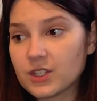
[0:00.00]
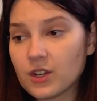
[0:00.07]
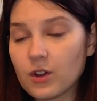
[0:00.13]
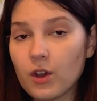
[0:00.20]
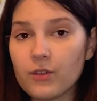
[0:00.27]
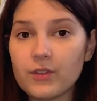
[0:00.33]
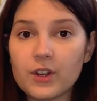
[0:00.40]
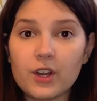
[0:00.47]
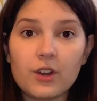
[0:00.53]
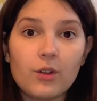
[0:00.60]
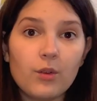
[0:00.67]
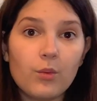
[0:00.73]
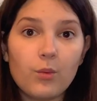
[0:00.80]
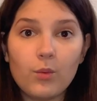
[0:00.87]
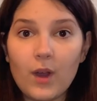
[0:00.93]
are over,
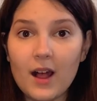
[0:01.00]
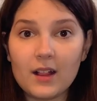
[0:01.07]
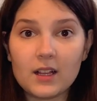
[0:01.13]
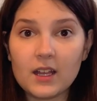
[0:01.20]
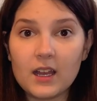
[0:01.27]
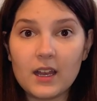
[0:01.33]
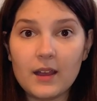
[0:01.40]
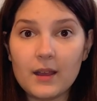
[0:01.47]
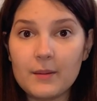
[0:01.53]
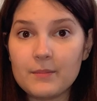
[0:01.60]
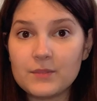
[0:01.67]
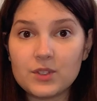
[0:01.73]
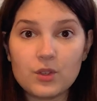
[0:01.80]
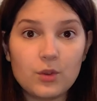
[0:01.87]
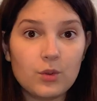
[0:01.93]

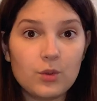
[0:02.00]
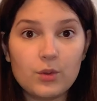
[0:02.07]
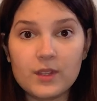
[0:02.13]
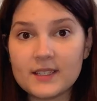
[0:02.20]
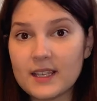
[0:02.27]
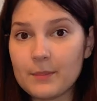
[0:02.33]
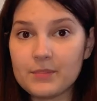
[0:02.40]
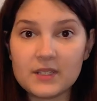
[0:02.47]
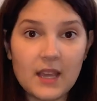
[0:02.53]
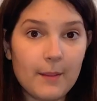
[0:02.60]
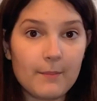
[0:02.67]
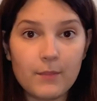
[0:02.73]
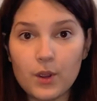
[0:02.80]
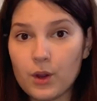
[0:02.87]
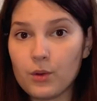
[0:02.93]
welcome to the
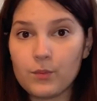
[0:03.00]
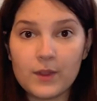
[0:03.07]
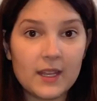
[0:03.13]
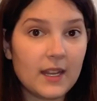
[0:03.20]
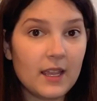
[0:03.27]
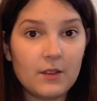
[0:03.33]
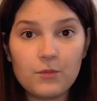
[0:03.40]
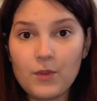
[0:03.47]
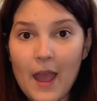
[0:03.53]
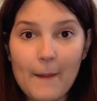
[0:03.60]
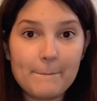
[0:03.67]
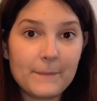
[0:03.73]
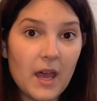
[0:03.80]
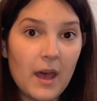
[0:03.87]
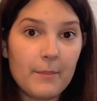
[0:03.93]
September reading
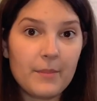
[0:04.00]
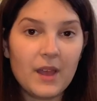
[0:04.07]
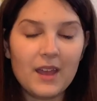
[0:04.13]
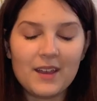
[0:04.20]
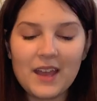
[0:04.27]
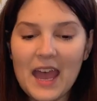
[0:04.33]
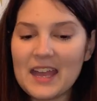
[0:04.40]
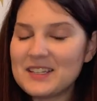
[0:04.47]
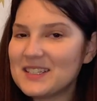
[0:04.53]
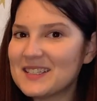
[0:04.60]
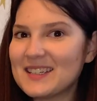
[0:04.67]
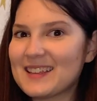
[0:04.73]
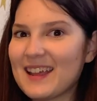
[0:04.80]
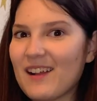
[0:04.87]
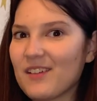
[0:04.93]
wrap-up. I
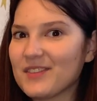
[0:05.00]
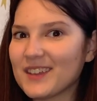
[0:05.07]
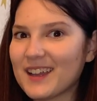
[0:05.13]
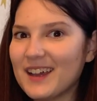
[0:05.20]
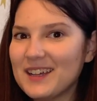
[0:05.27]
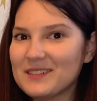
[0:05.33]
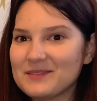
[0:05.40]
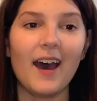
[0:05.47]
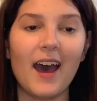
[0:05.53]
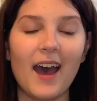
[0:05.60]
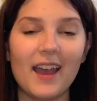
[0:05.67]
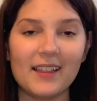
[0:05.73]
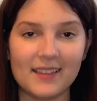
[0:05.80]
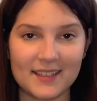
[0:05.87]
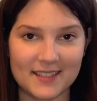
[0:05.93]
just did that off the cuff.
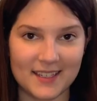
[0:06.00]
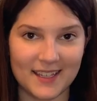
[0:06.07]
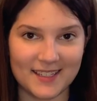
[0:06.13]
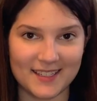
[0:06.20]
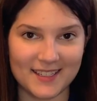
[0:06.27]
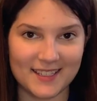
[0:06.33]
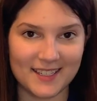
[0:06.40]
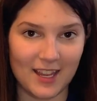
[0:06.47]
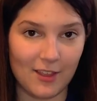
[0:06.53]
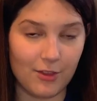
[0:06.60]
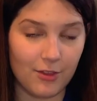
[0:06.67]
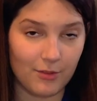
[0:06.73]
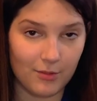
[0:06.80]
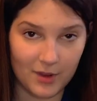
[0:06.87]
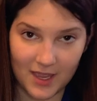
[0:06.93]
I listened to
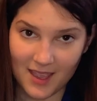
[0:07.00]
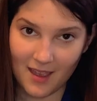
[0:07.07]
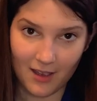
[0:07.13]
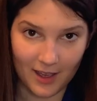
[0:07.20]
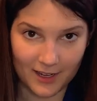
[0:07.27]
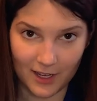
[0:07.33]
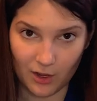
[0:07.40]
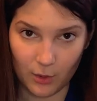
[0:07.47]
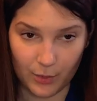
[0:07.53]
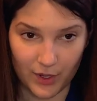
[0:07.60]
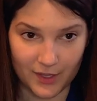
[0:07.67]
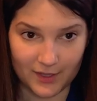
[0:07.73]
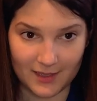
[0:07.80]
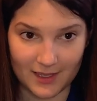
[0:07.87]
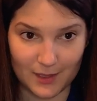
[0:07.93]
3
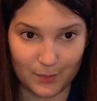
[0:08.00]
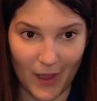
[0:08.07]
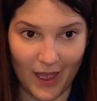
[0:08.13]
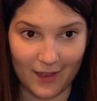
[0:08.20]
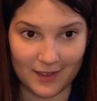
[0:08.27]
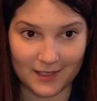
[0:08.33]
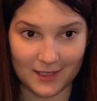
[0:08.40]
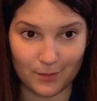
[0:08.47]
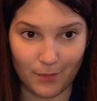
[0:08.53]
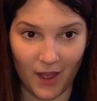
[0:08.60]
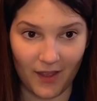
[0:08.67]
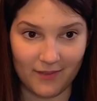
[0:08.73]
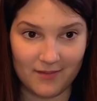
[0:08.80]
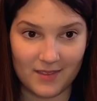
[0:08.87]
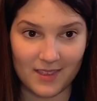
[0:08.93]
audiobooks this past
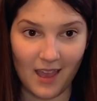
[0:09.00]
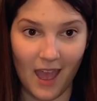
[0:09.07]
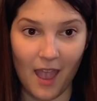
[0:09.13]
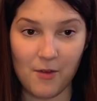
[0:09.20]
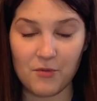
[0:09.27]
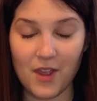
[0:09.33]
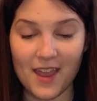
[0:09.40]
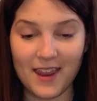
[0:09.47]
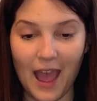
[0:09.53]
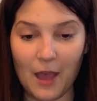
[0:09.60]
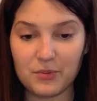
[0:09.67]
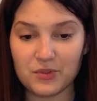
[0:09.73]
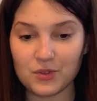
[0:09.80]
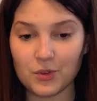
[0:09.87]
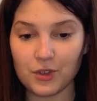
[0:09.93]
month. I read
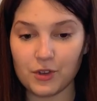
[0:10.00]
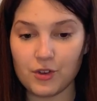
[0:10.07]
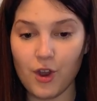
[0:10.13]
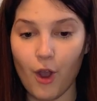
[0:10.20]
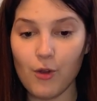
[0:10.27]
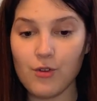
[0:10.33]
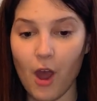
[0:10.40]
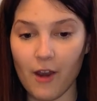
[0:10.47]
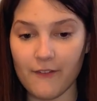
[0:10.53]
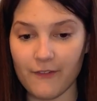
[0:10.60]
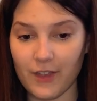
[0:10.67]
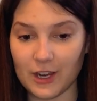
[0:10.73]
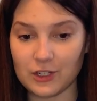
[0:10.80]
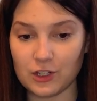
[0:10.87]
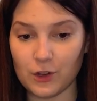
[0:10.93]
absolutely no
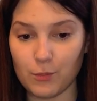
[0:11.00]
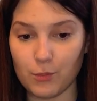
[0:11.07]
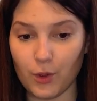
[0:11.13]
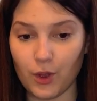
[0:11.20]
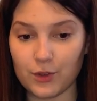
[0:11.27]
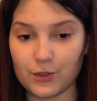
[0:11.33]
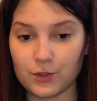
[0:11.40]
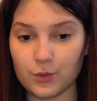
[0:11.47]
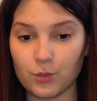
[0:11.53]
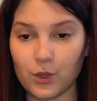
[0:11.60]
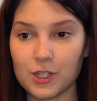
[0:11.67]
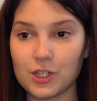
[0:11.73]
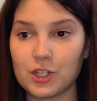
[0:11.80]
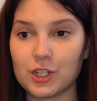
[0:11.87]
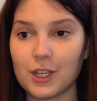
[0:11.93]
nonfiction books,
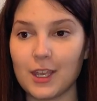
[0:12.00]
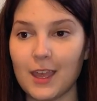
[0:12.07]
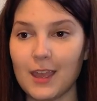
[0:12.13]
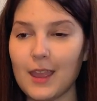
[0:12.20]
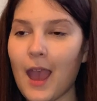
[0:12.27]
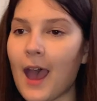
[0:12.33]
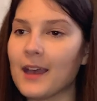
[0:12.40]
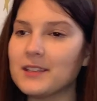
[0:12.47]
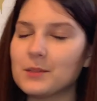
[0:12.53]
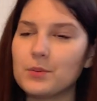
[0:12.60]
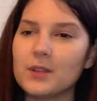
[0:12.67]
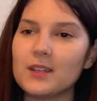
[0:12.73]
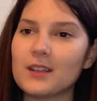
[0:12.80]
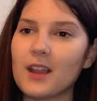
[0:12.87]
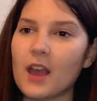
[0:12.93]
which has
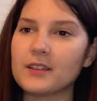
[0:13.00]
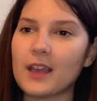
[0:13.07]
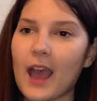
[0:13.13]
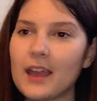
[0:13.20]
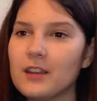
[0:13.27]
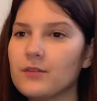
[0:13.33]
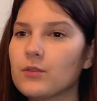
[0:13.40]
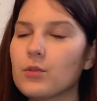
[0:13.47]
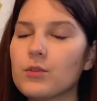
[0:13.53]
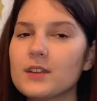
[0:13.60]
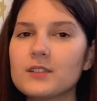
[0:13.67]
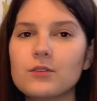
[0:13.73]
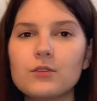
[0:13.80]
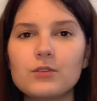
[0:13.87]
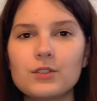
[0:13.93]
been kind of a
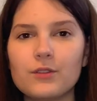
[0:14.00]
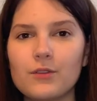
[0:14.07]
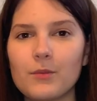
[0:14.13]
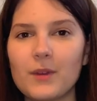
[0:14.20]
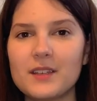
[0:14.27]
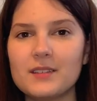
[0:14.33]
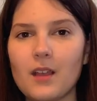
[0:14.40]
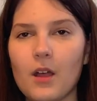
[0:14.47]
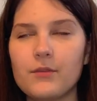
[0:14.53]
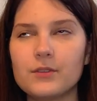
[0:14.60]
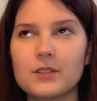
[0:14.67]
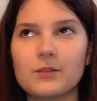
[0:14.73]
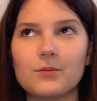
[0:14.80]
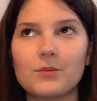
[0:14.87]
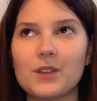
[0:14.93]
resolution for myself
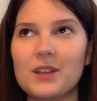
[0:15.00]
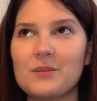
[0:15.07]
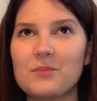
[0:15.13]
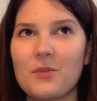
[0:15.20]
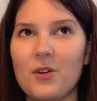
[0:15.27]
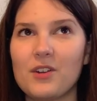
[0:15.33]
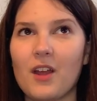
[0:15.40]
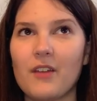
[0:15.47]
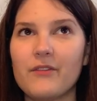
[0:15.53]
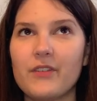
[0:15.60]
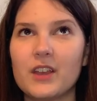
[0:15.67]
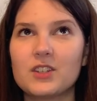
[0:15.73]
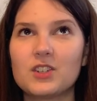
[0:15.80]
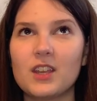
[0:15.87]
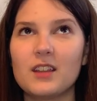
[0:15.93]
to read more
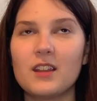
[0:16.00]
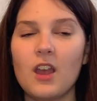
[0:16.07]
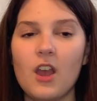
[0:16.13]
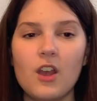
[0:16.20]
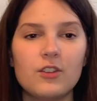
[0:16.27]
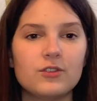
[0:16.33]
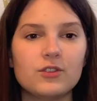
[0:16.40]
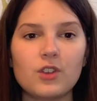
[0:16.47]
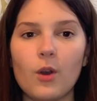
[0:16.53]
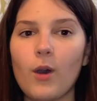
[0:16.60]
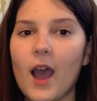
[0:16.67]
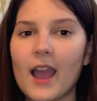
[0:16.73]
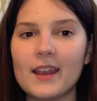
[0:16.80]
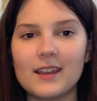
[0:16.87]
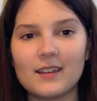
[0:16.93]
nonfiction, so
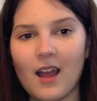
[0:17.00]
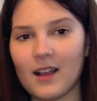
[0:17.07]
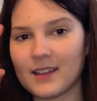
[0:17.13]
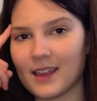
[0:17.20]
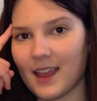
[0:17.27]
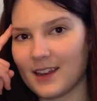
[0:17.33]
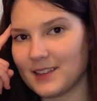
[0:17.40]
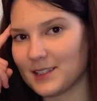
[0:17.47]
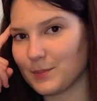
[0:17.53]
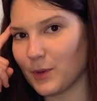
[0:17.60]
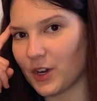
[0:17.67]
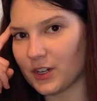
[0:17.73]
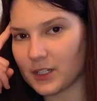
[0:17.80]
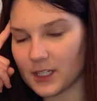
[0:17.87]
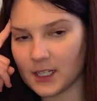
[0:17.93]
I did not get any
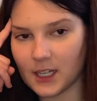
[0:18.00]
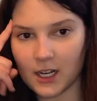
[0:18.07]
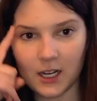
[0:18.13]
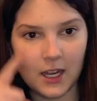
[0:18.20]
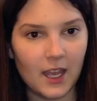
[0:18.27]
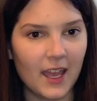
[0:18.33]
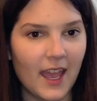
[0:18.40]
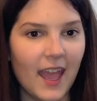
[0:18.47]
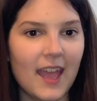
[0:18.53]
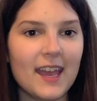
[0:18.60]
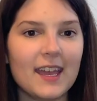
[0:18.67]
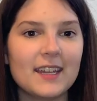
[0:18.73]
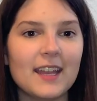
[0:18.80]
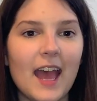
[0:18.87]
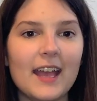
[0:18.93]
smarter in here.
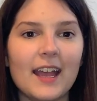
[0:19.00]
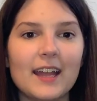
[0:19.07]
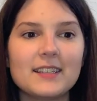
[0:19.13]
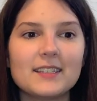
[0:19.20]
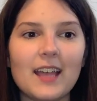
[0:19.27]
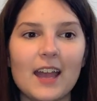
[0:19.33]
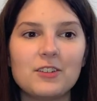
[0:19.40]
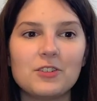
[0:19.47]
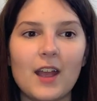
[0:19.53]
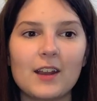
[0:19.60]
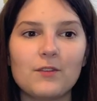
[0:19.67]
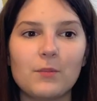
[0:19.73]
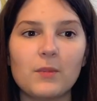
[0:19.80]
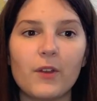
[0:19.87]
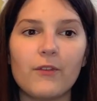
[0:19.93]
And I got
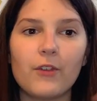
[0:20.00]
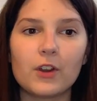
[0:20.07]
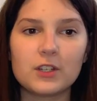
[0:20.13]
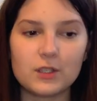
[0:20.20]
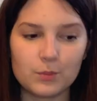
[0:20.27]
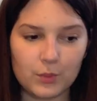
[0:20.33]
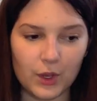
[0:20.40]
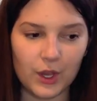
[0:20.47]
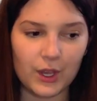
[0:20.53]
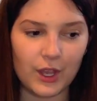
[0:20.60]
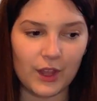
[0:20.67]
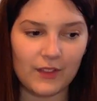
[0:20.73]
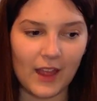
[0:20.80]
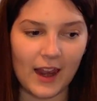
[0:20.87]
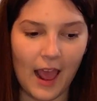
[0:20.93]
sidetracked from the first
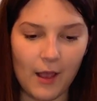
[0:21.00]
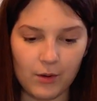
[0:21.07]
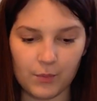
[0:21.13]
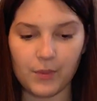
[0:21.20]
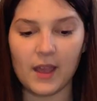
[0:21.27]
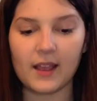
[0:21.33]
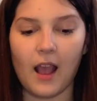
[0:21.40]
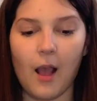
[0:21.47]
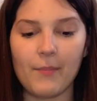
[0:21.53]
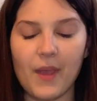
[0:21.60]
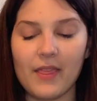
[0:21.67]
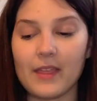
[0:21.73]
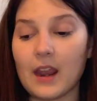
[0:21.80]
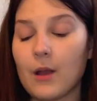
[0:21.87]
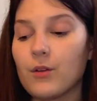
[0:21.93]
book that I would pick up,
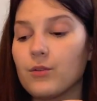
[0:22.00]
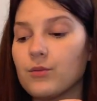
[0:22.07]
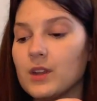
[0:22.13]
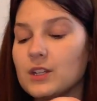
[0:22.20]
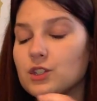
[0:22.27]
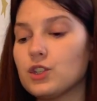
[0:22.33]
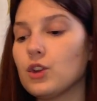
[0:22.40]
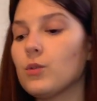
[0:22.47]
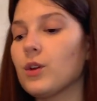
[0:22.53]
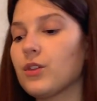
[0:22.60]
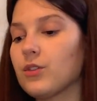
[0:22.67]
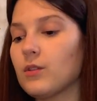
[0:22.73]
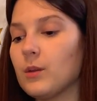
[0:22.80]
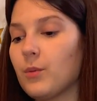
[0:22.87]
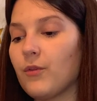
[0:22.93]
and then I would read 2 or
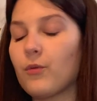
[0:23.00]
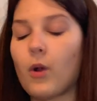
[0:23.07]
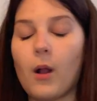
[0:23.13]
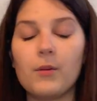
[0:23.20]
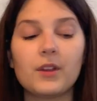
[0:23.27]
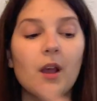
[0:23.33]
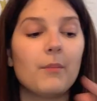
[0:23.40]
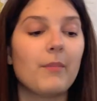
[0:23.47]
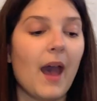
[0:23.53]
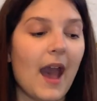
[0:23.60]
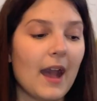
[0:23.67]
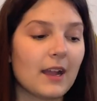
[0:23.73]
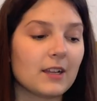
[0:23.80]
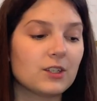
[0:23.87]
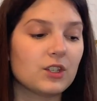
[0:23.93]
3 before I would come
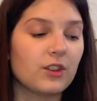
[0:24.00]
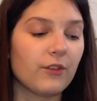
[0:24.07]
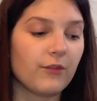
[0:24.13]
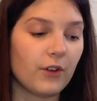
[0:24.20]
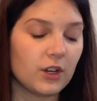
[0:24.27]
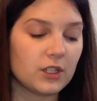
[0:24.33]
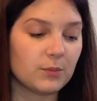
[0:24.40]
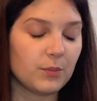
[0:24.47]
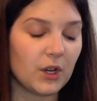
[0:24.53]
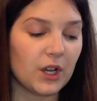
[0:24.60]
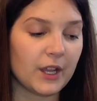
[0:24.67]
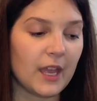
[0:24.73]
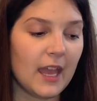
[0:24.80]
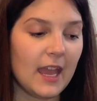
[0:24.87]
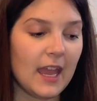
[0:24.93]
back to the first
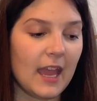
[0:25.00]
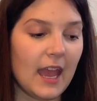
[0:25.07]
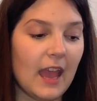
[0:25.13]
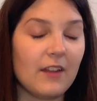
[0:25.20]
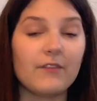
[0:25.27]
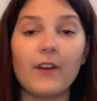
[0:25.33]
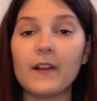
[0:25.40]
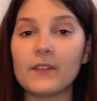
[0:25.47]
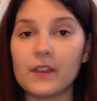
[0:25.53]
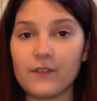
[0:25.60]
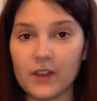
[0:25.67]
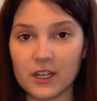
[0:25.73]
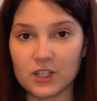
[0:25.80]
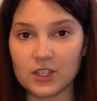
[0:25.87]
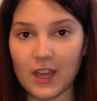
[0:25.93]
book and finally
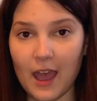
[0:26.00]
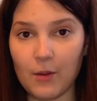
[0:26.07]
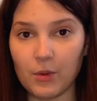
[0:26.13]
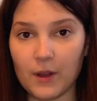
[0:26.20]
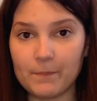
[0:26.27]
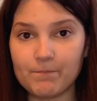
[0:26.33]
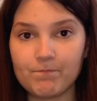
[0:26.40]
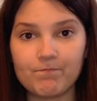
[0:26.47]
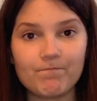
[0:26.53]
finish that one.